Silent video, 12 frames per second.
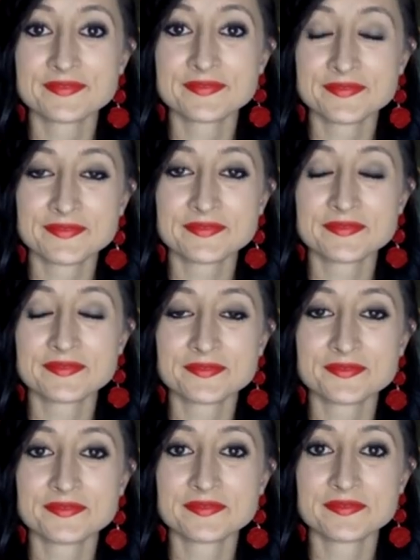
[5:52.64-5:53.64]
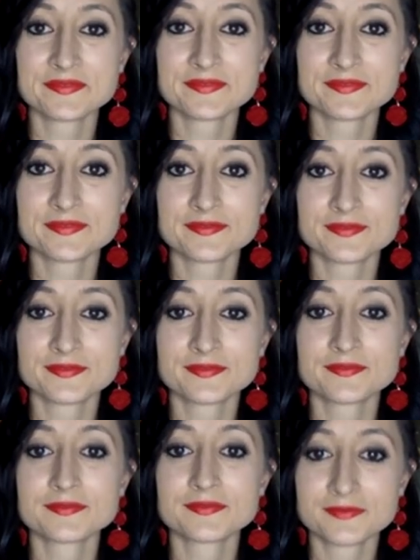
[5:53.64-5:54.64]

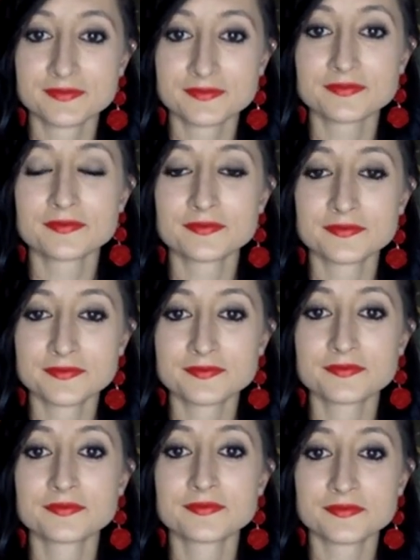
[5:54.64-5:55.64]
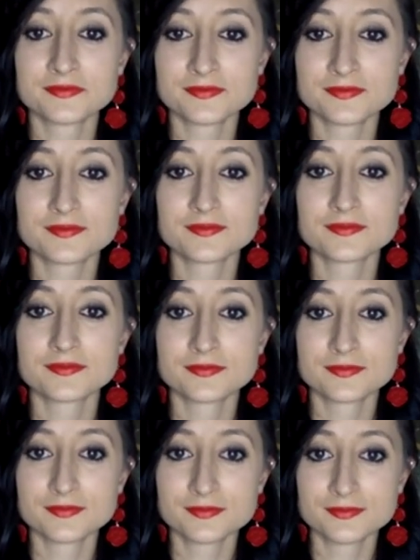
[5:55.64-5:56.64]

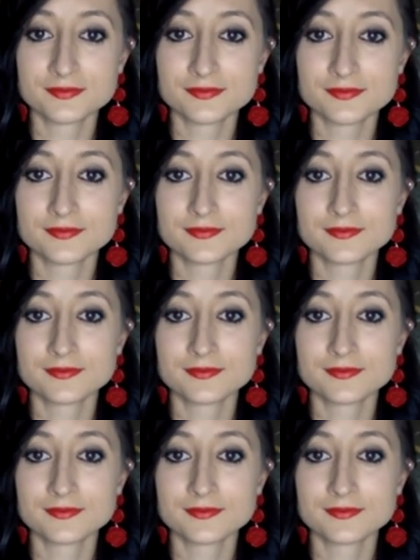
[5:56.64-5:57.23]
The person shown says nothing.